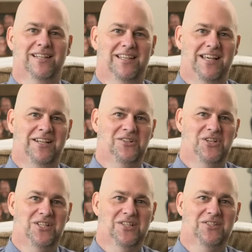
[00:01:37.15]
getting
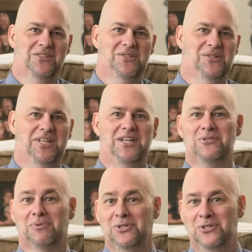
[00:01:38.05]
Jesus to clean
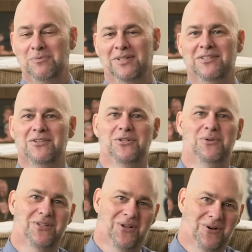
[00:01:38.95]
his room and to do
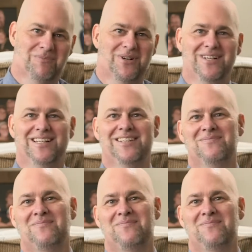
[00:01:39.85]
his homework.